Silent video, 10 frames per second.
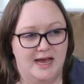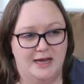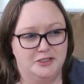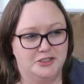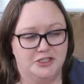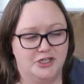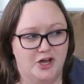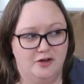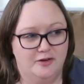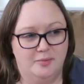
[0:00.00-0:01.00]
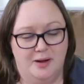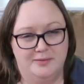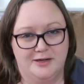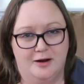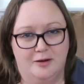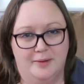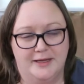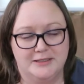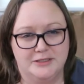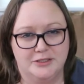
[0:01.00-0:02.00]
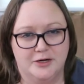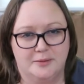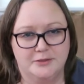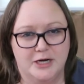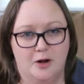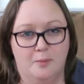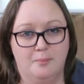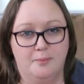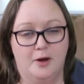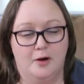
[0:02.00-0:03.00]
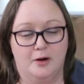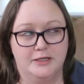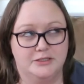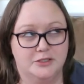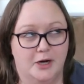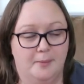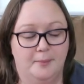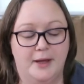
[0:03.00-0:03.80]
actually no, they're probably not on my Instagram channel or Instagram.